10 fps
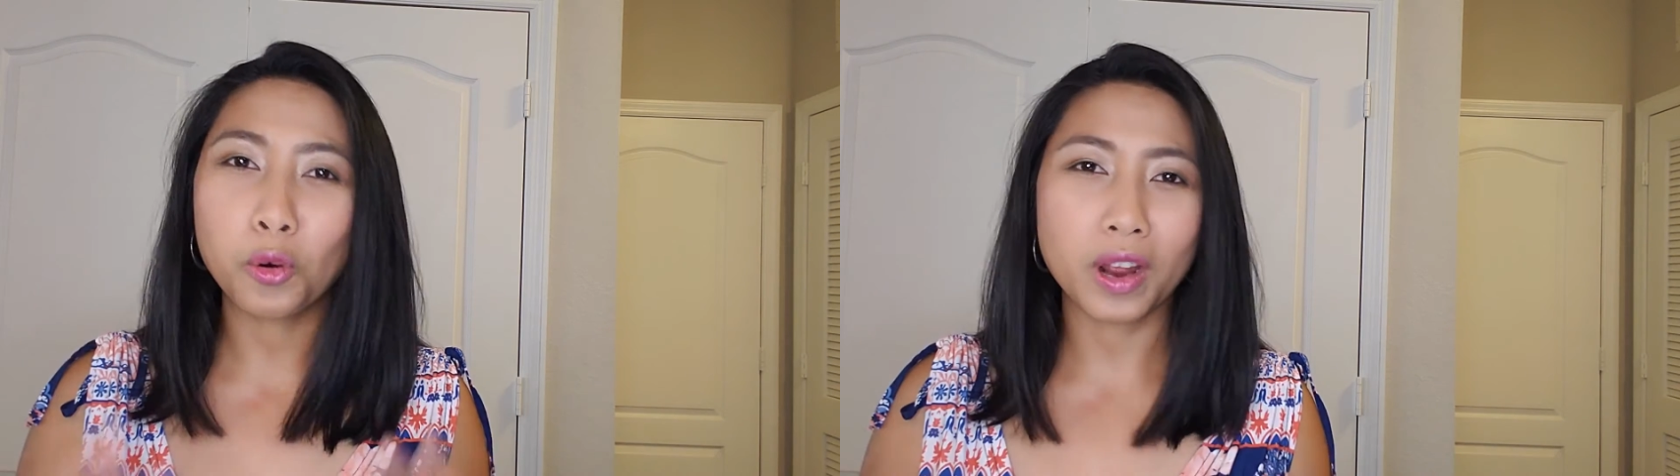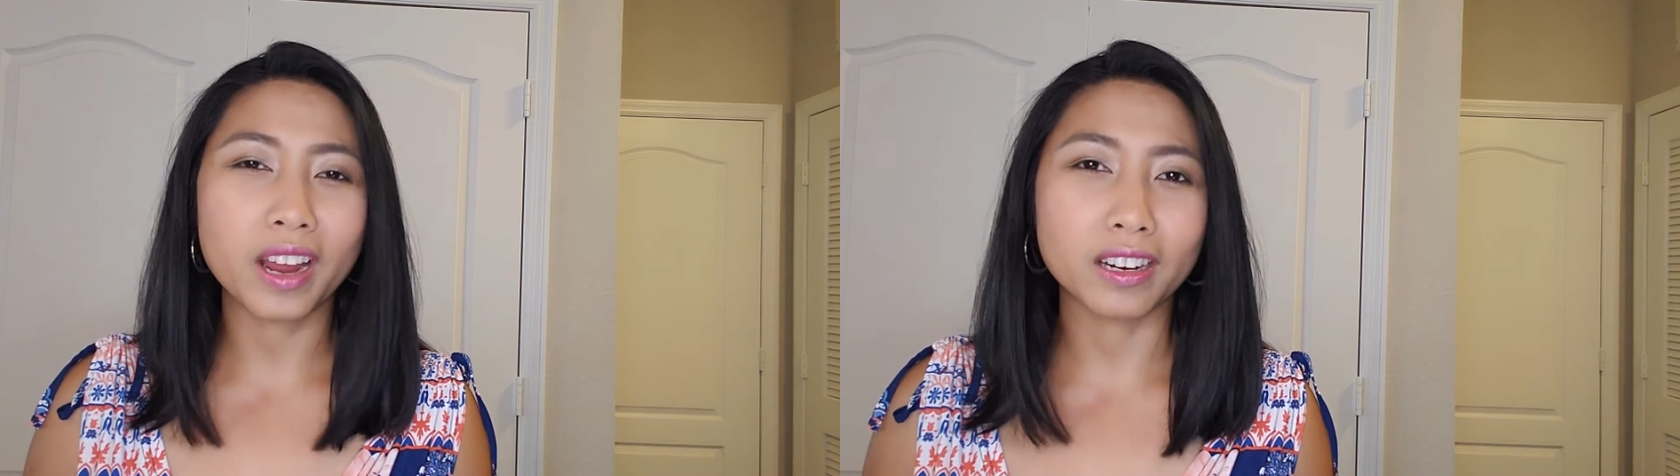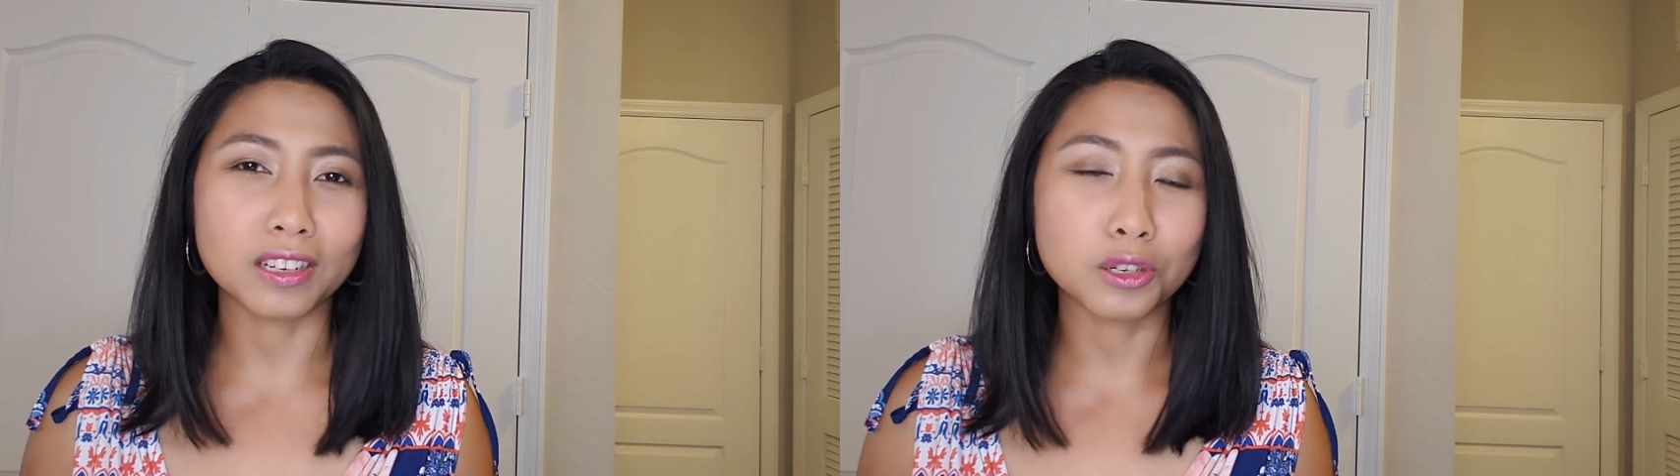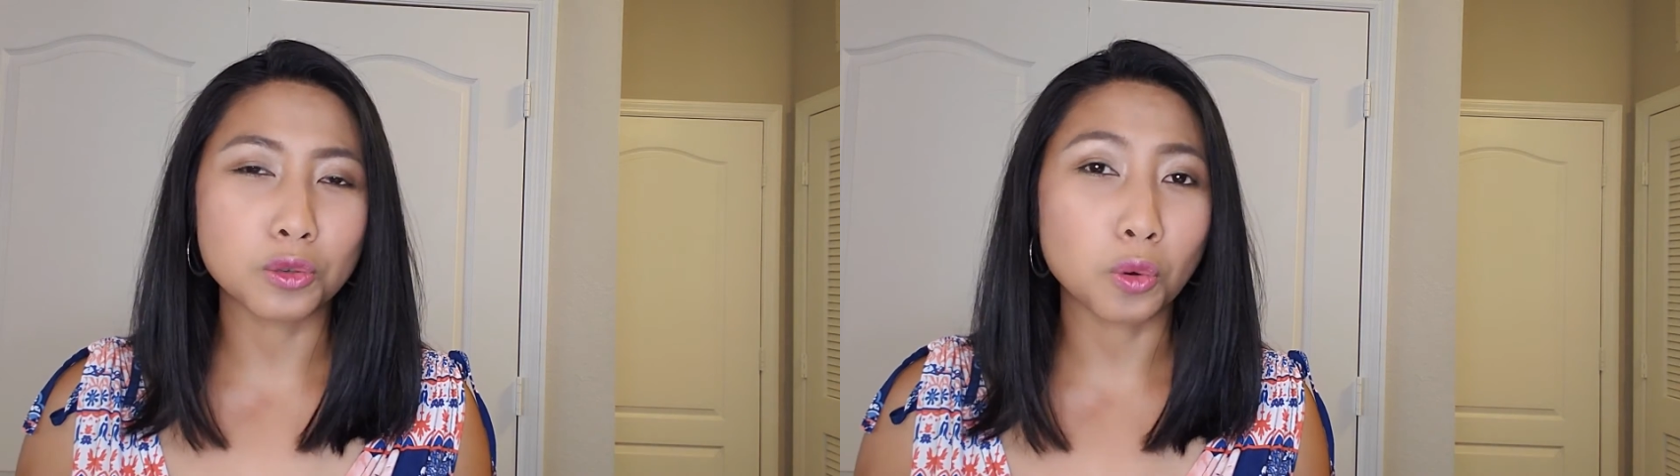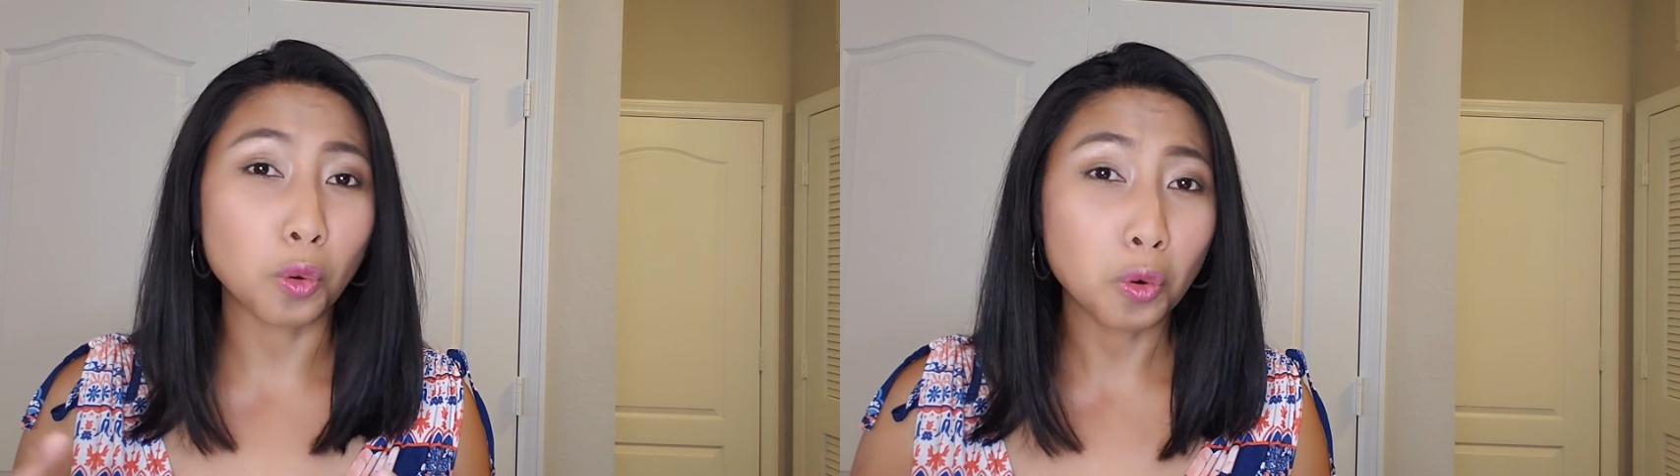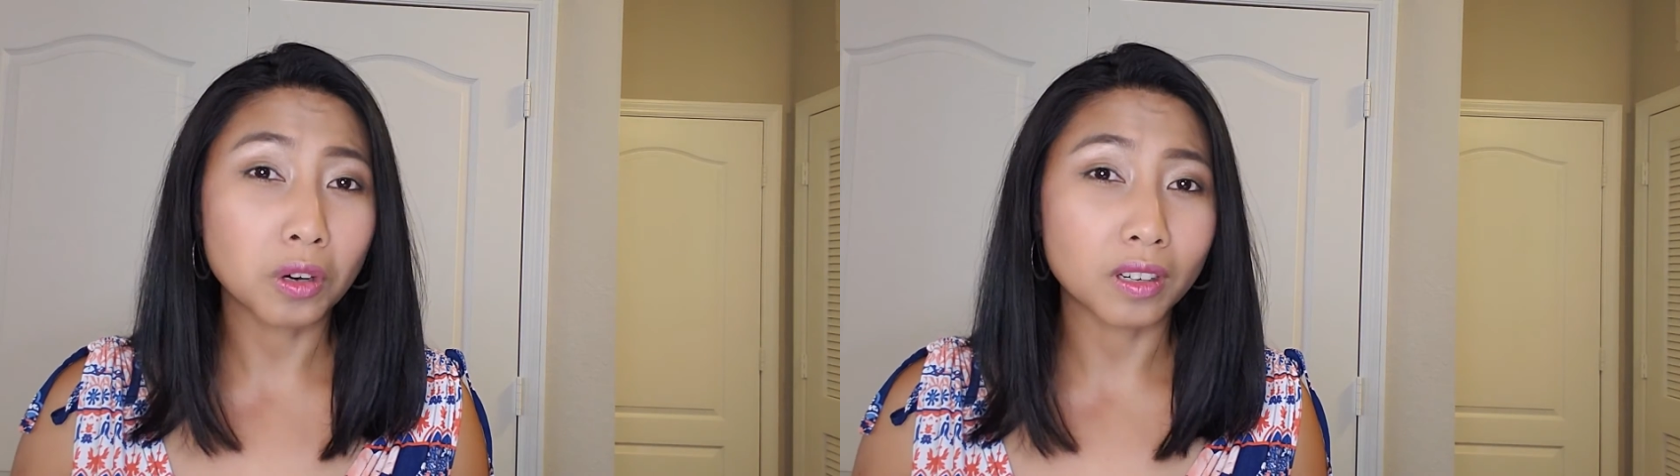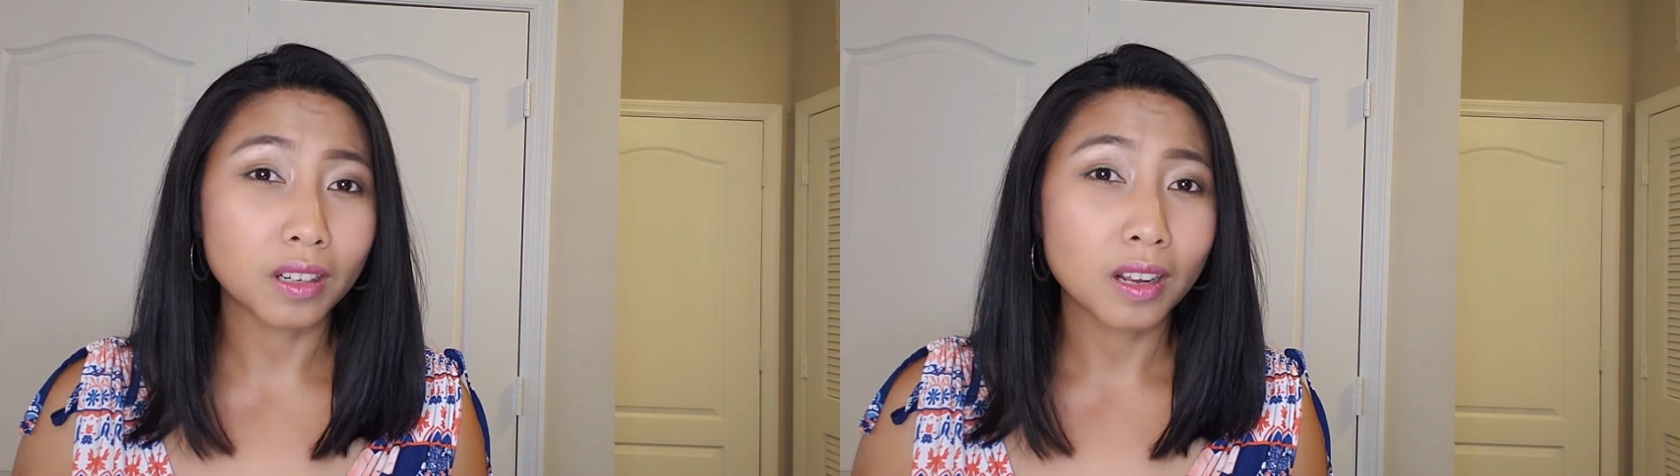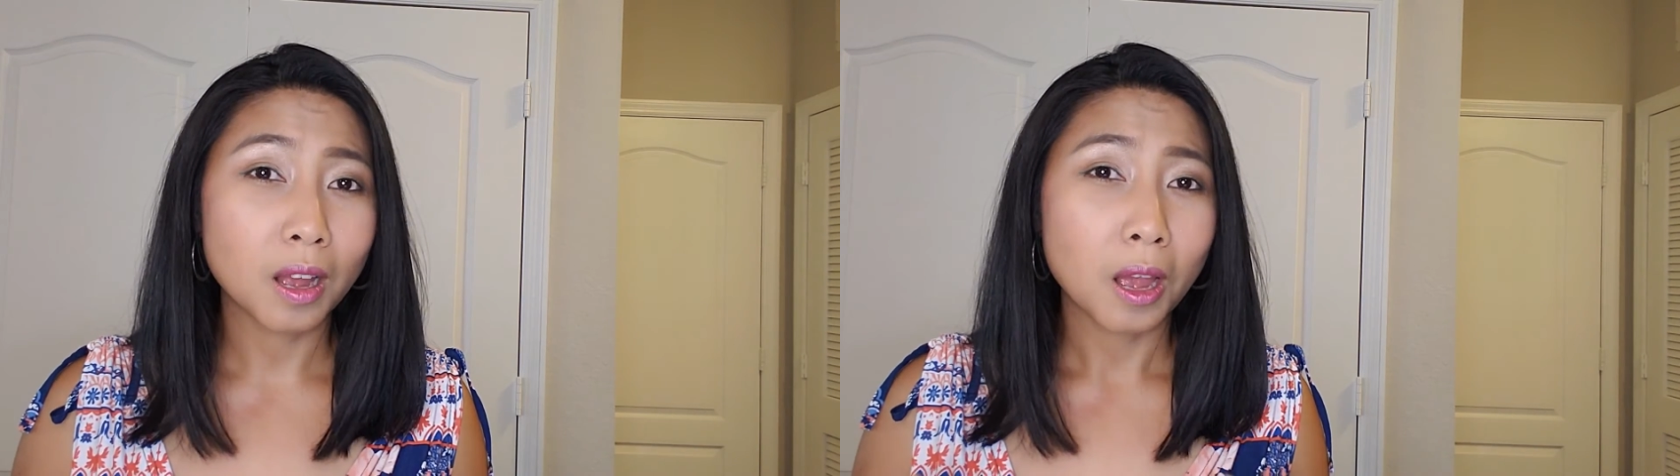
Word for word: creators or